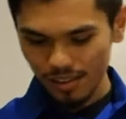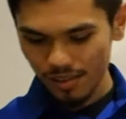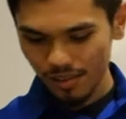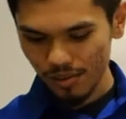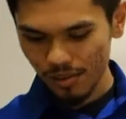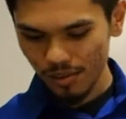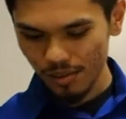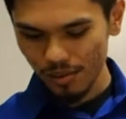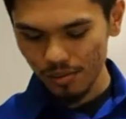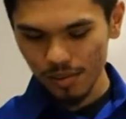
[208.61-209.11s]

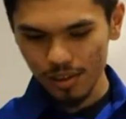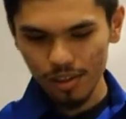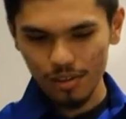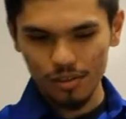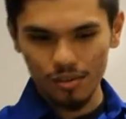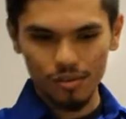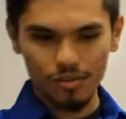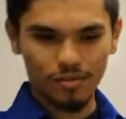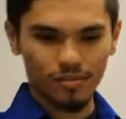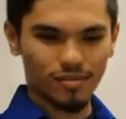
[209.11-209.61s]
usually what I
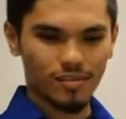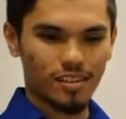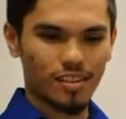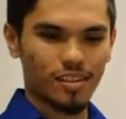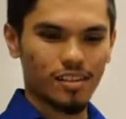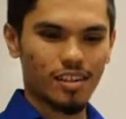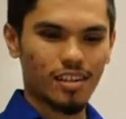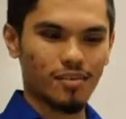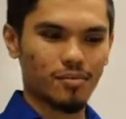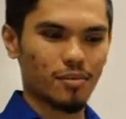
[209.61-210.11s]
do
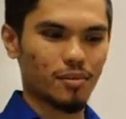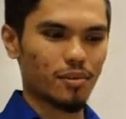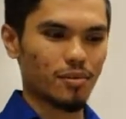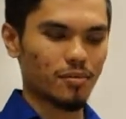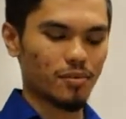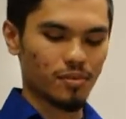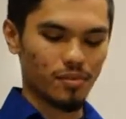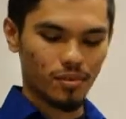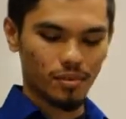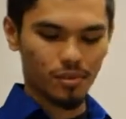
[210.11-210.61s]
is have my
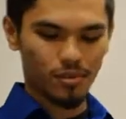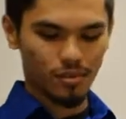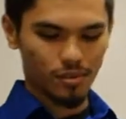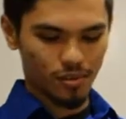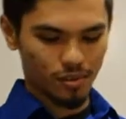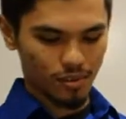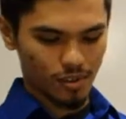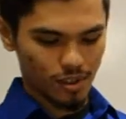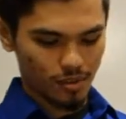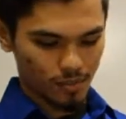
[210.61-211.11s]
reference photo, so
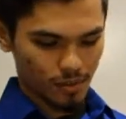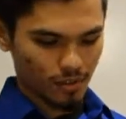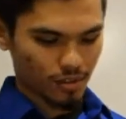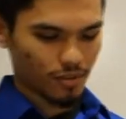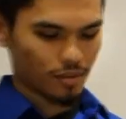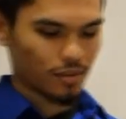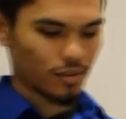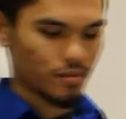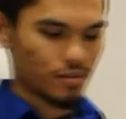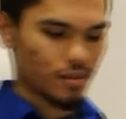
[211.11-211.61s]
I'm going to have my
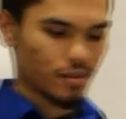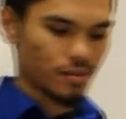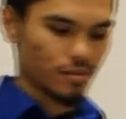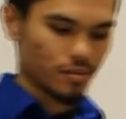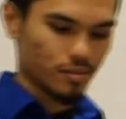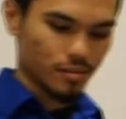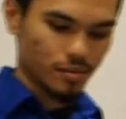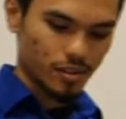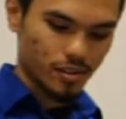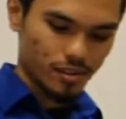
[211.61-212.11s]
reference photo
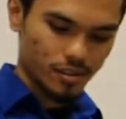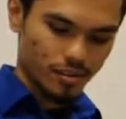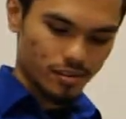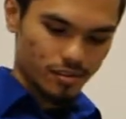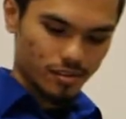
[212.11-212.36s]
for me.